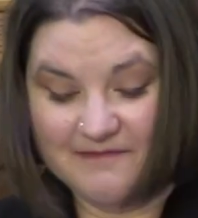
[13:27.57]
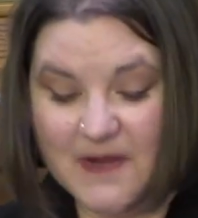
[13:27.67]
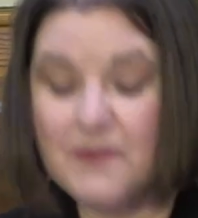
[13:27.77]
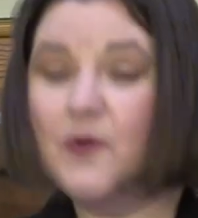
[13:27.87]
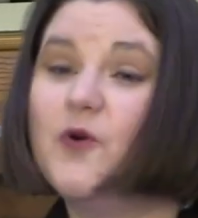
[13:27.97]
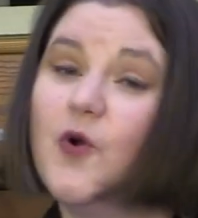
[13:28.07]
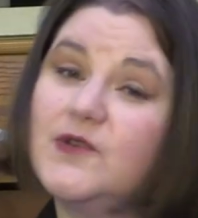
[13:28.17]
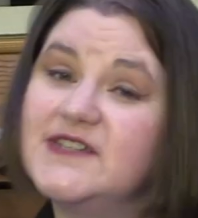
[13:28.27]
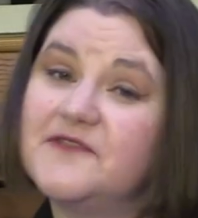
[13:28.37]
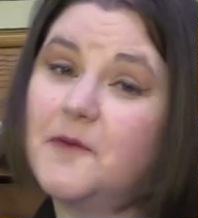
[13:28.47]
people who
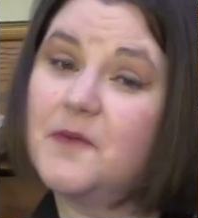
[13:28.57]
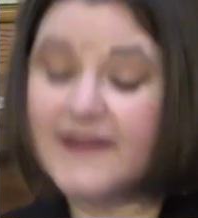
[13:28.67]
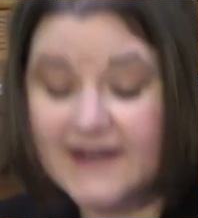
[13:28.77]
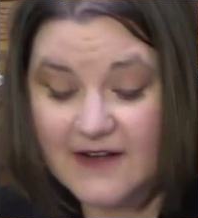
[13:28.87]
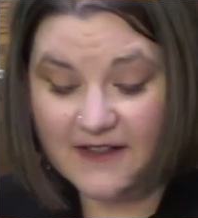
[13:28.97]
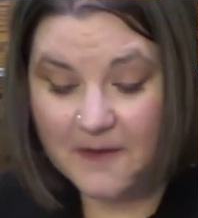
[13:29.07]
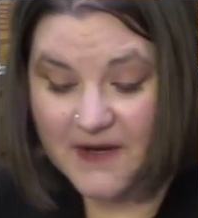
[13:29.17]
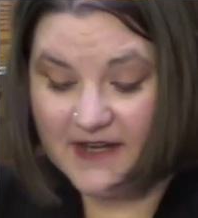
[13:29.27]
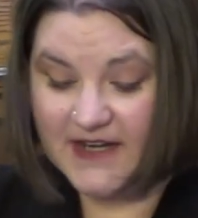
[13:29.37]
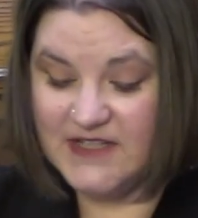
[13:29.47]
hold different political
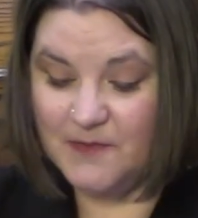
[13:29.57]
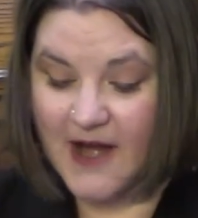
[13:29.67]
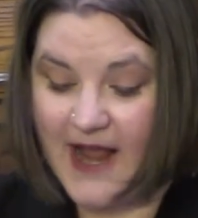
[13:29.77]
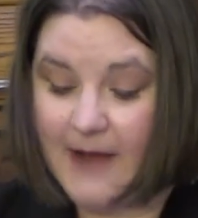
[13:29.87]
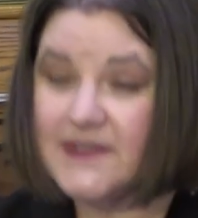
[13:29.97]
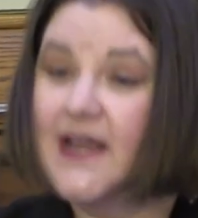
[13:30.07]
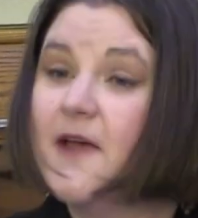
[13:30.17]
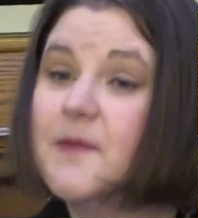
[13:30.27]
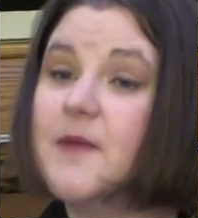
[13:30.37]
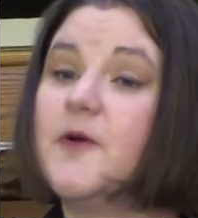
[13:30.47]
opinions,
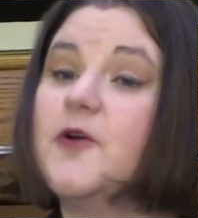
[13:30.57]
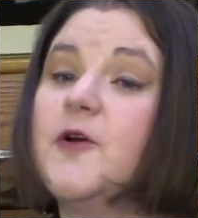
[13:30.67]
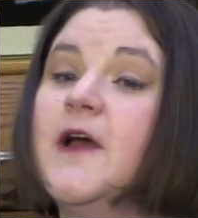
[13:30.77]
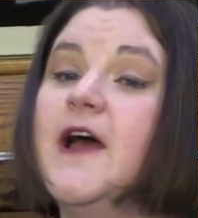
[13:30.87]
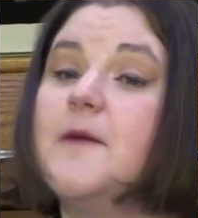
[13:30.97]
perhaps, people who